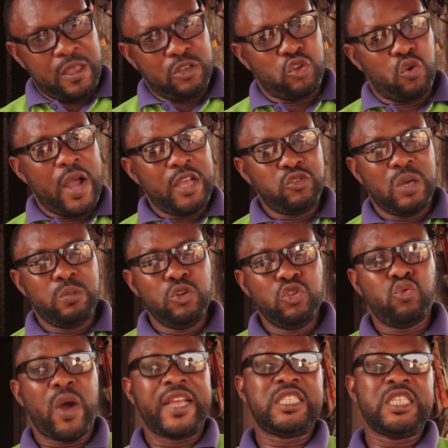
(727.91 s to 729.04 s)
So once you're able
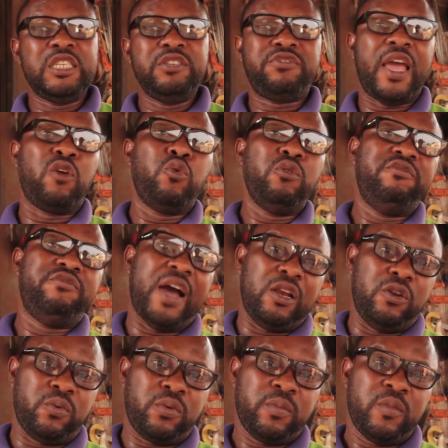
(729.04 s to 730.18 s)
to achieve a good
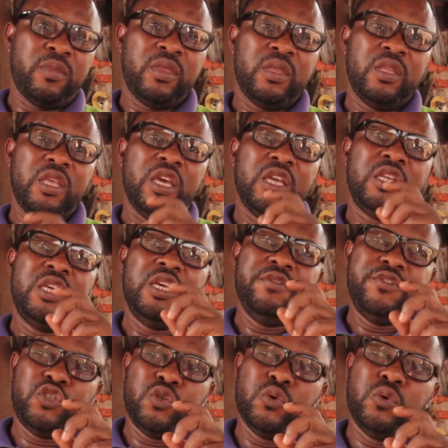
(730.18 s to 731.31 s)
value, it
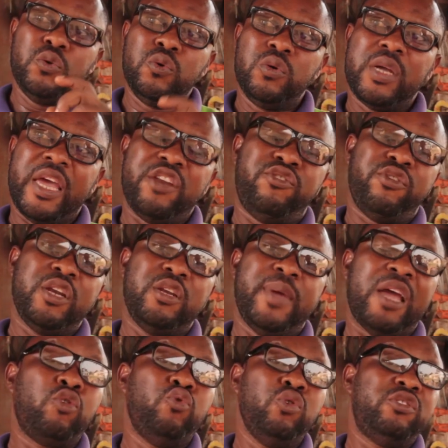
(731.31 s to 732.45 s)
gives you a
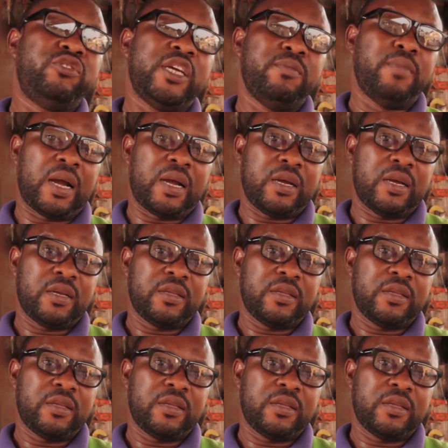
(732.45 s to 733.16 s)
good trademark.